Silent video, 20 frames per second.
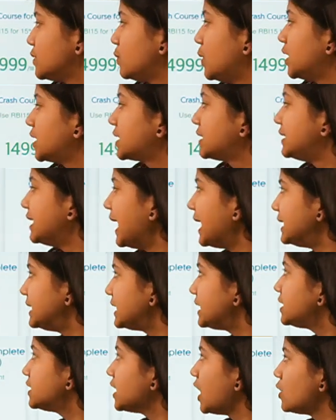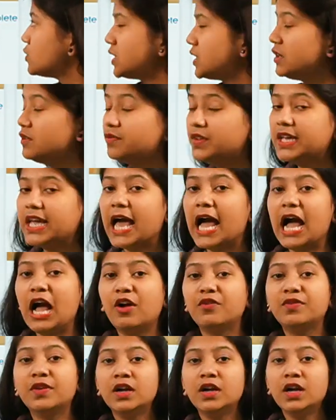is worth 19000 we
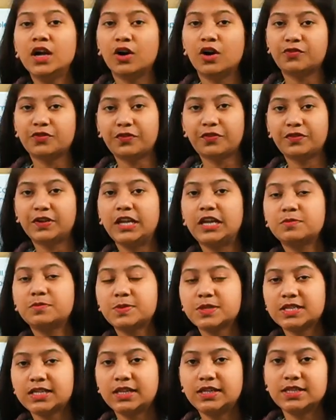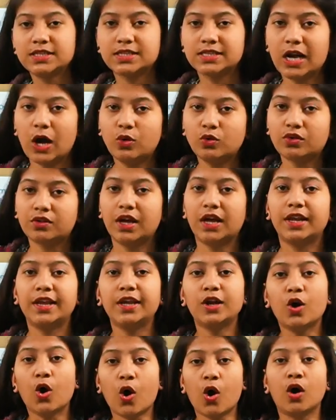have a 15% discount
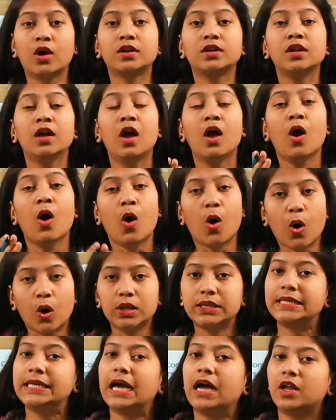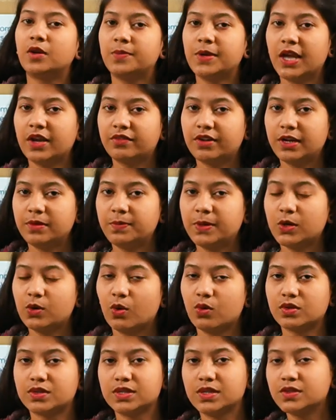running on all the RBI grade B
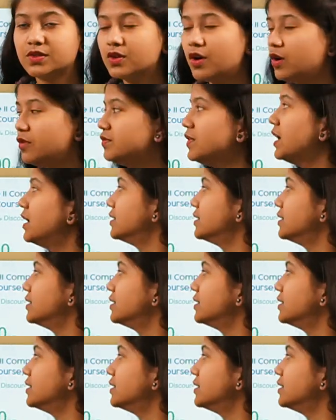courses of